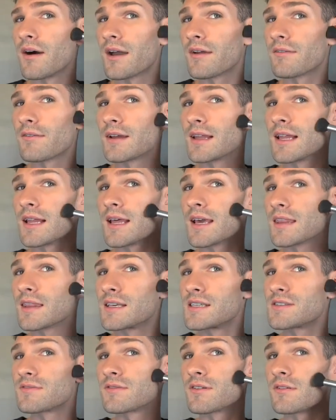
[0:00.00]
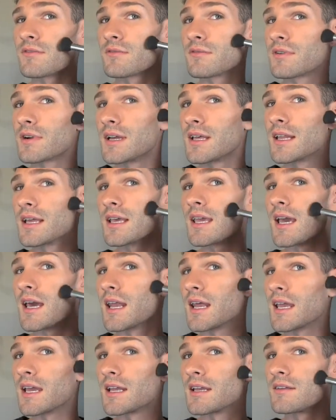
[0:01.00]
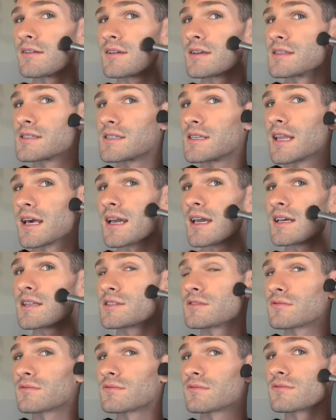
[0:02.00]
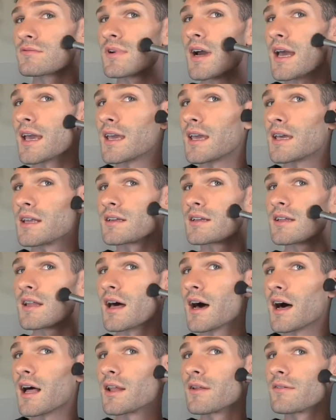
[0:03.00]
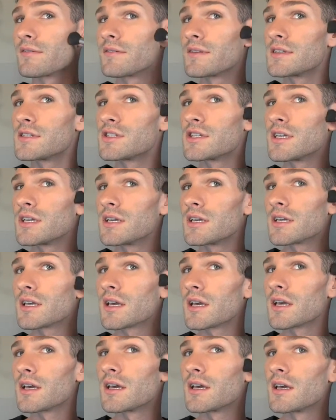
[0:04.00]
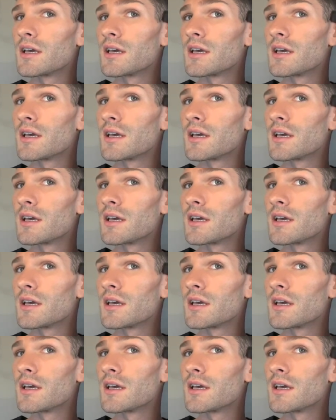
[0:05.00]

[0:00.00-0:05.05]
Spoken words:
I really like these for really getting in. You can see that gets right into the hollow of the cheek.